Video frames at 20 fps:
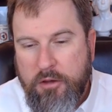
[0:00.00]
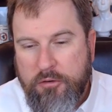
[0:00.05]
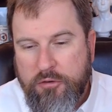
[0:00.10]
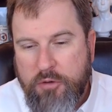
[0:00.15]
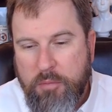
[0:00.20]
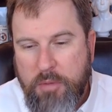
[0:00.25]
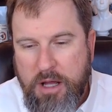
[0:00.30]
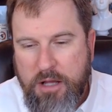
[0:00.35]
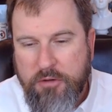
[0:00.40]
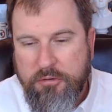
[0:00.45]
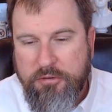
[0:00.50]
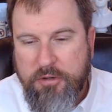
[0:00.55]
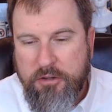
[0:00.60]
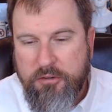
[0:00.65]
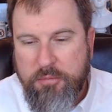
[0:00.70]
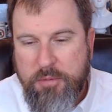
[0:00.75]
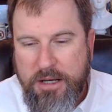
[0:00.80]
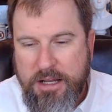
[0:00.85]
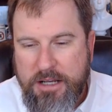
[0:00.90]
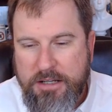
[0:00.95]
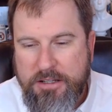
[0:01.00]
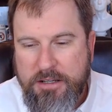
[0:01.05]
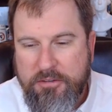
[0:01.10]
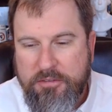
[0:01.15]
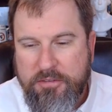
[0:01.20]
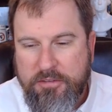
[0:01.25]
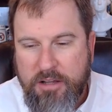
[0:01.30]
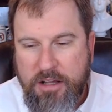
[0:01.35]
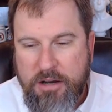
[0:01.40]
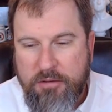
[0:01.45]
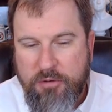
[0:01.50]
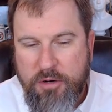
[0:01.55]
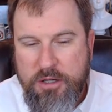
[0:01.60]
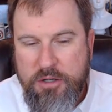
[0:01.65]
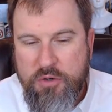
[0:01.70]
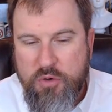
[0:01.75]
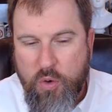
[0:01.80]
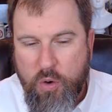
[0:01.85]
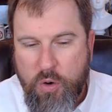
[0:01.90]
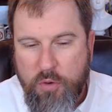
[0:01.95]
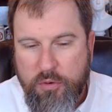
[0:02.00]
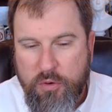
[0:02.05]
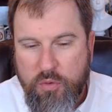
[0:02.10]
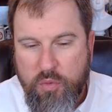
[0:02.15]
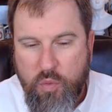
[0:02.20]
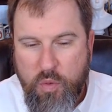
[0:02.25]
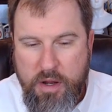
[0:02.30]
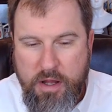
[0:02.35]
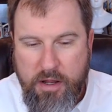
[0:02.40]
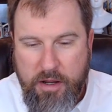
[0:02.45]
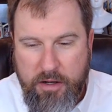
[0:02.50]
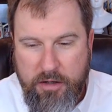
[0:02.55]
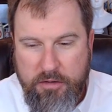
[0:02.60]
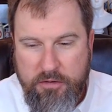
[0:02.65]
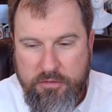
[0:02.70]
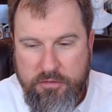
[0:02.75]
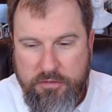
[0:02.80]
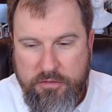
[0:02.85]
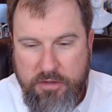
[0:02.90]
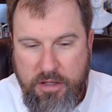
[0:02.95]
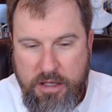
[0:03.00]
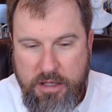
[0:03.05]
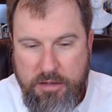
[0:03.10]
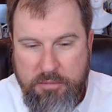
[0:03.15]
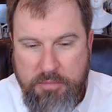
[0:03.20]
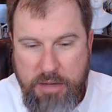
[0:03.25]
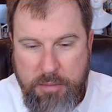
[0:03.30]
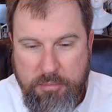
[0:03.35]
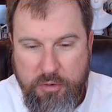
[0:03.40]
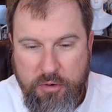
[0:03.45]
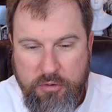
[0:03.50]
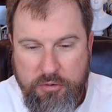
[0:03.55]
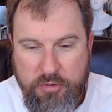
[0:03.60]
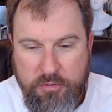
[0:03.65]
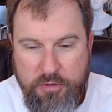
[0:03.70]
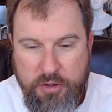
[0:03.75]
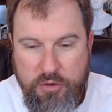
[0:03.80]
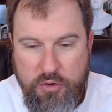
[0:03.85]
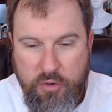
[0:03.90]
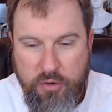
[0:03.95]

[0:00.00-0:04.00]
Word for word: So Miles says, but anti slavery Northern Whigs and members of the